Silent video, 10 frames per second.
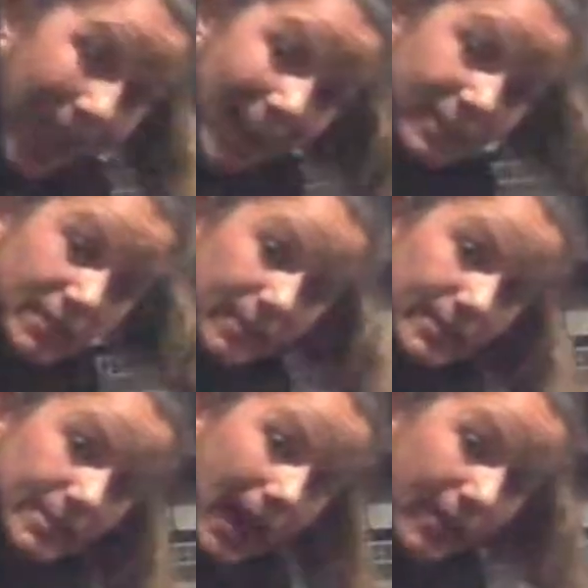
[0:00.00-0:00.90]
hands on the
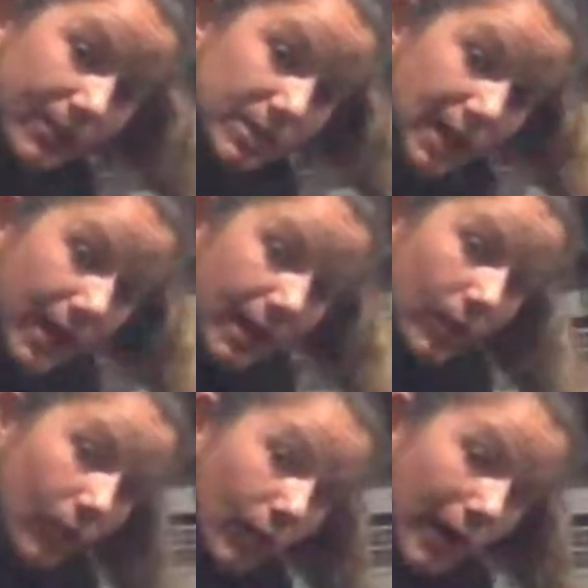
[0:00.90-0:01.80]
side of the
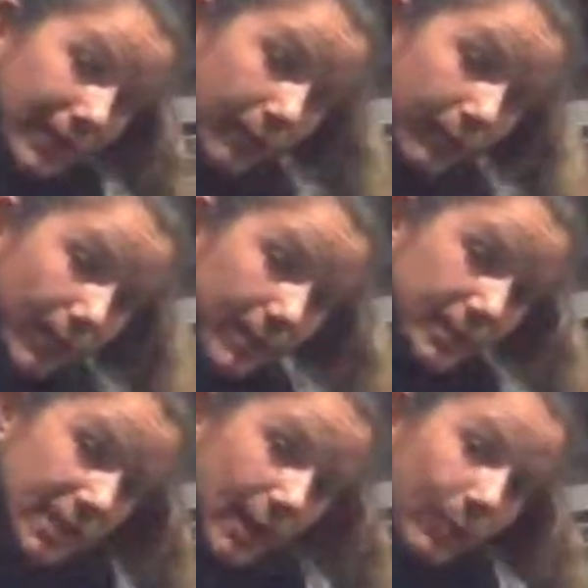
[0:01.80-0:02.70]
chair or at the front of the
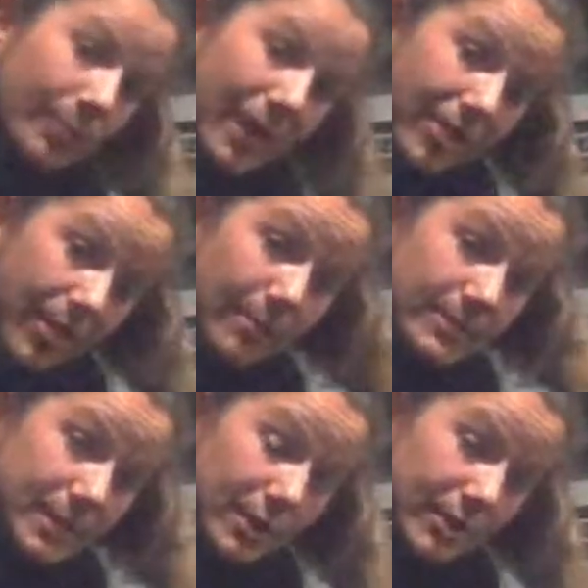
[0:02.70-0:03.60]
chair with my
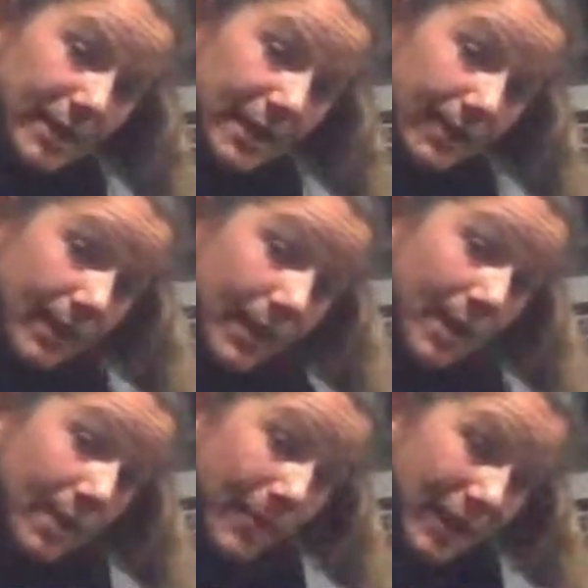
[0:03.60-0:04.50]
thumbs underneath.
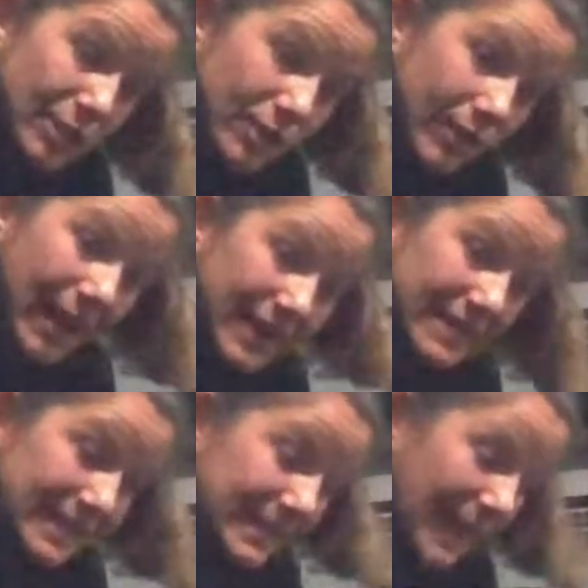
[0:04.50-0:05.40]
Make sure that
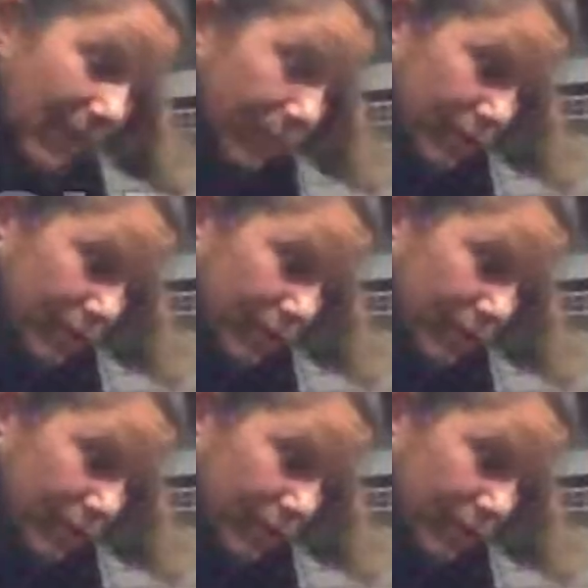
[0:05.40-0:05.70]
it's a stable